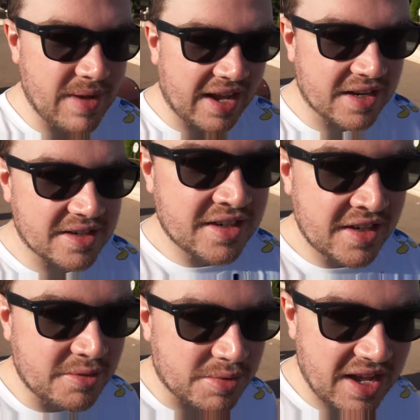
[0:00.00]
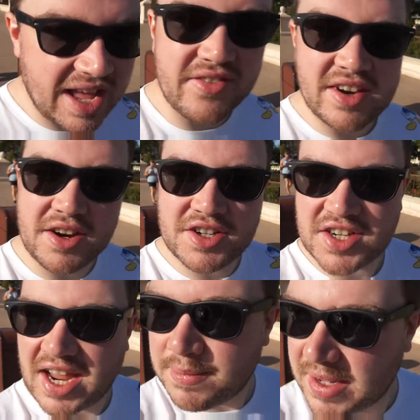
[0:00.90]
man, but I have no
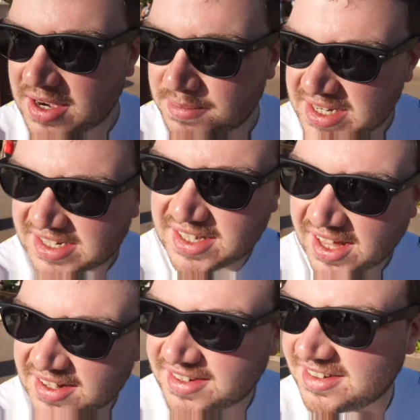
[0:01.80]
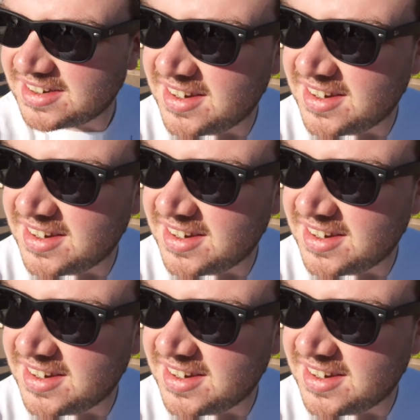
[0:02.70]
shame in admitting that.